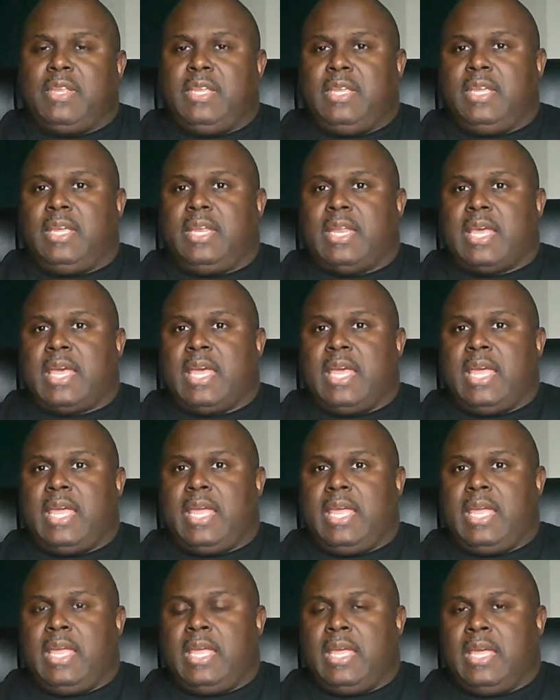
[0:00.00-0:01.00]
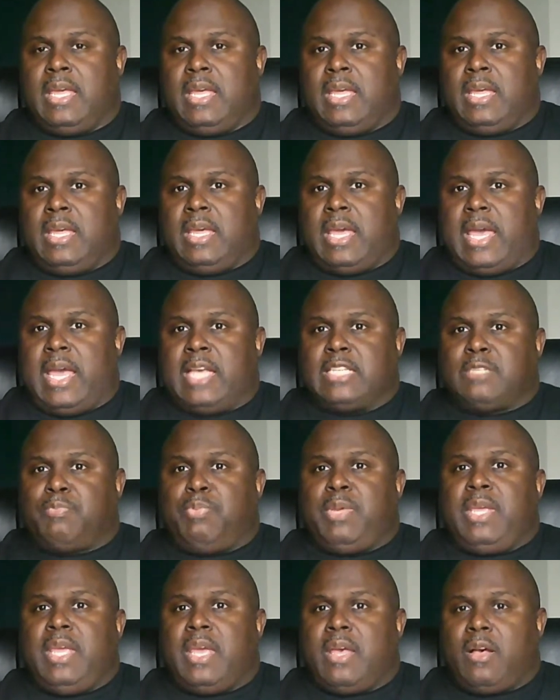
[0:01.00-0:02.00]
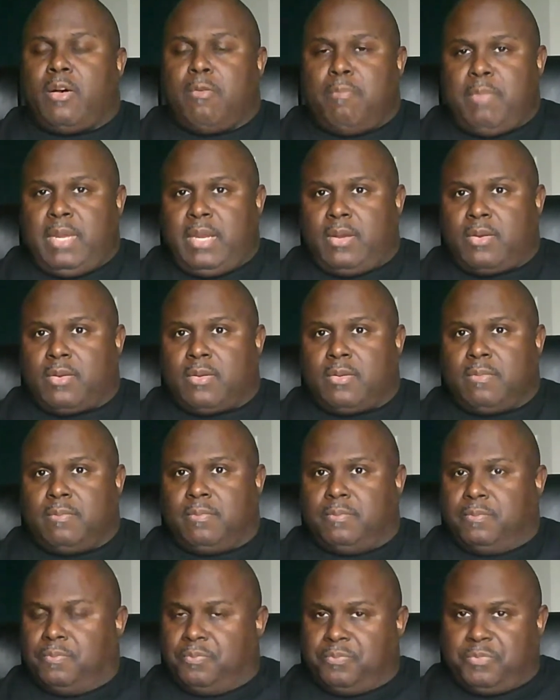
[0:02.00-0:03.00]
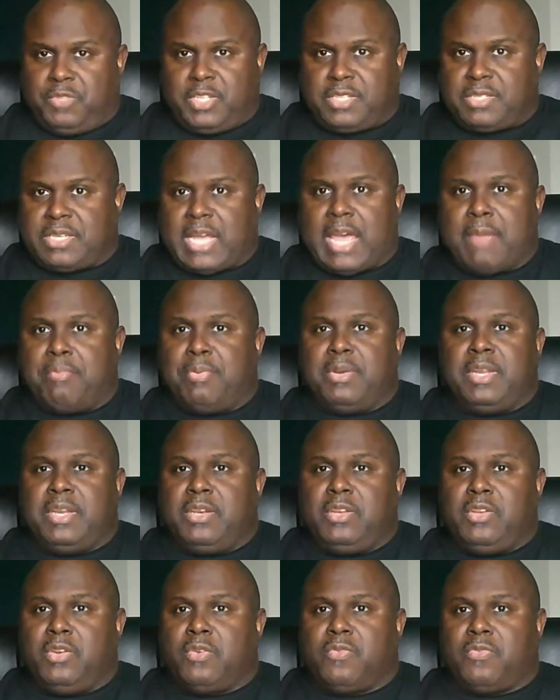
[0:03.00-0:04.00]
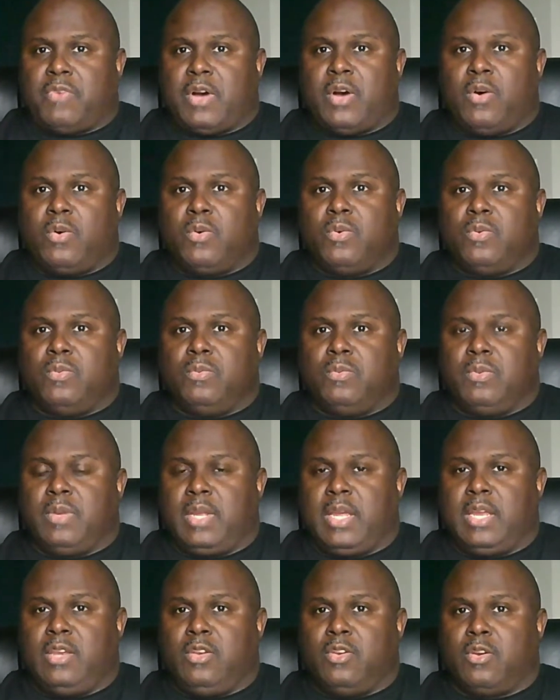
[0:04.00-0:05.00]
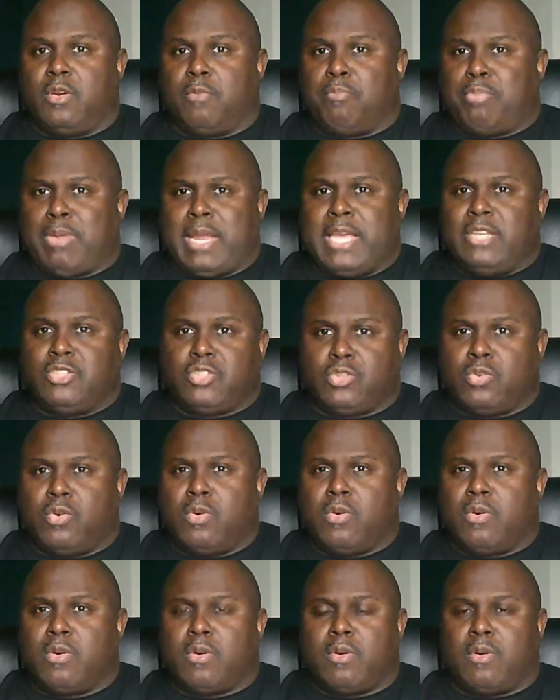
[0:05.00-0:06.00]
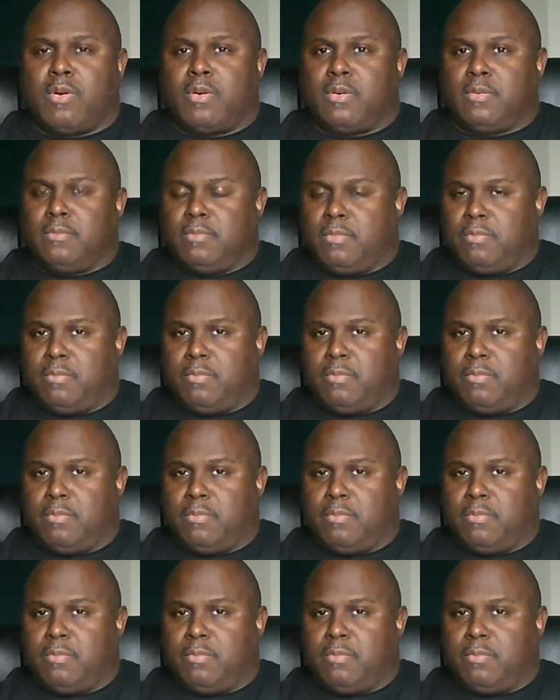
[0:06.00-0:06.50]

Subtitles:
get a SPL meter. Just type it into your phone in your Play Store or